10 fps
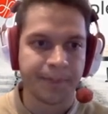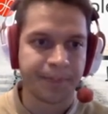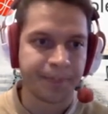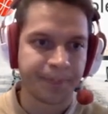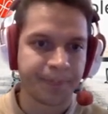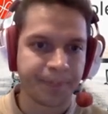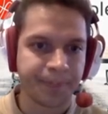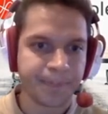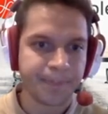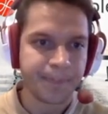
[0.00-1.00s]

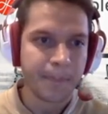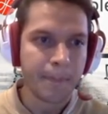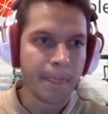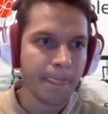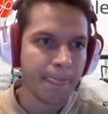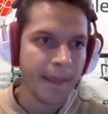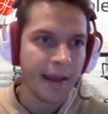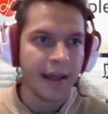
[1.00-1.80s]
Nothing is said.